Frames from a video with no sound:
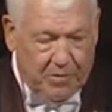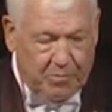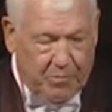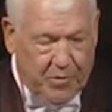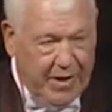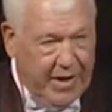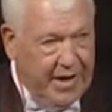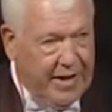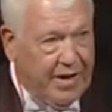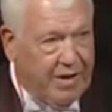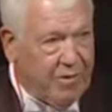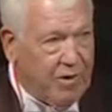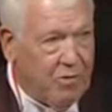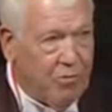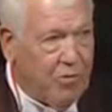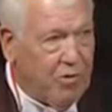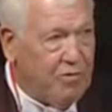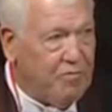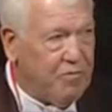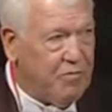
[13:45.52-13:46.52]
But I had a
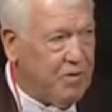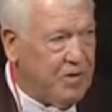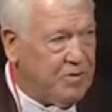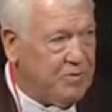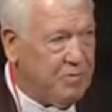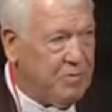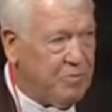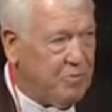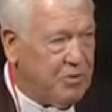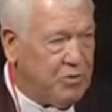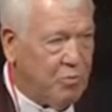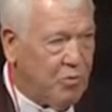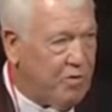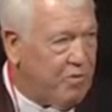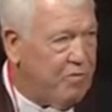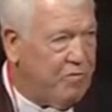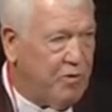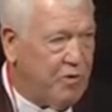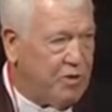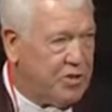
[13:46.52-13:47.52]
wonderful, it's a
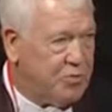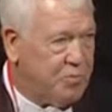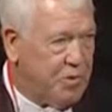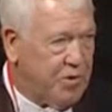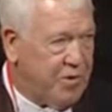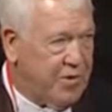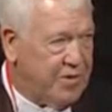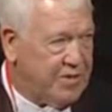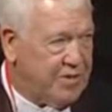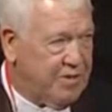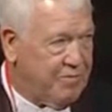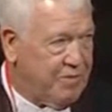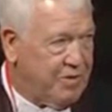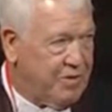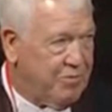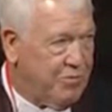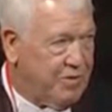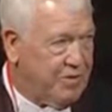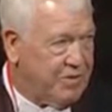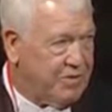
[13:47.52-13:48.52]
wonderful experience.
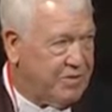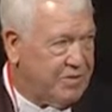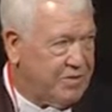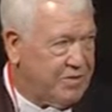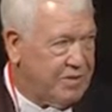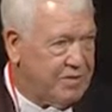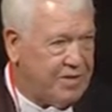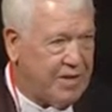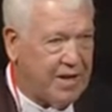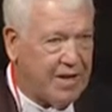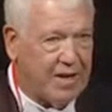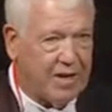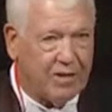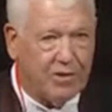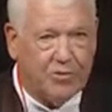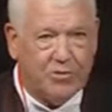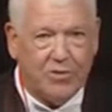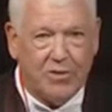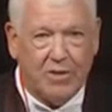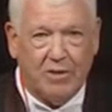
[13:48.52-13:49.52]
It's kind of like
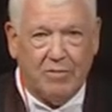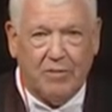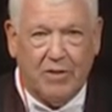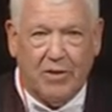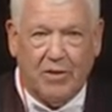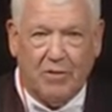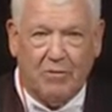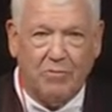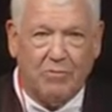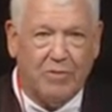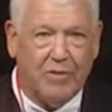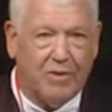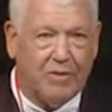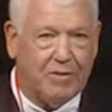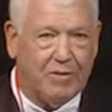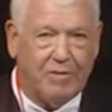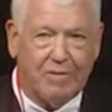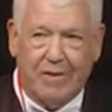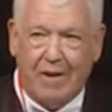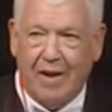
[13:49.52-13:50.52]
Hoot said, if you know,
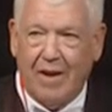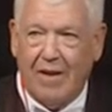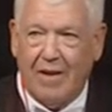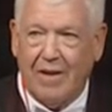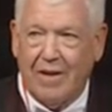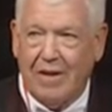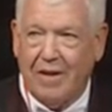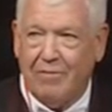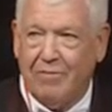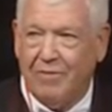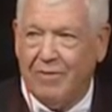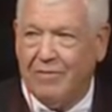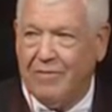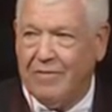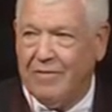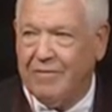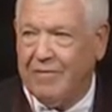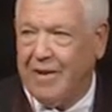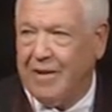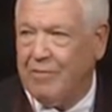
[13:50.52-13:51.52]
golly, if
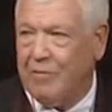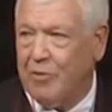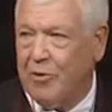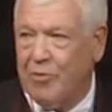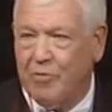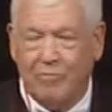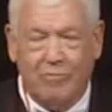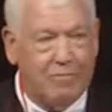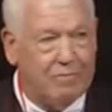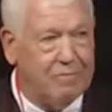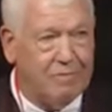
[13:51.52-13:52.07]
I don't know,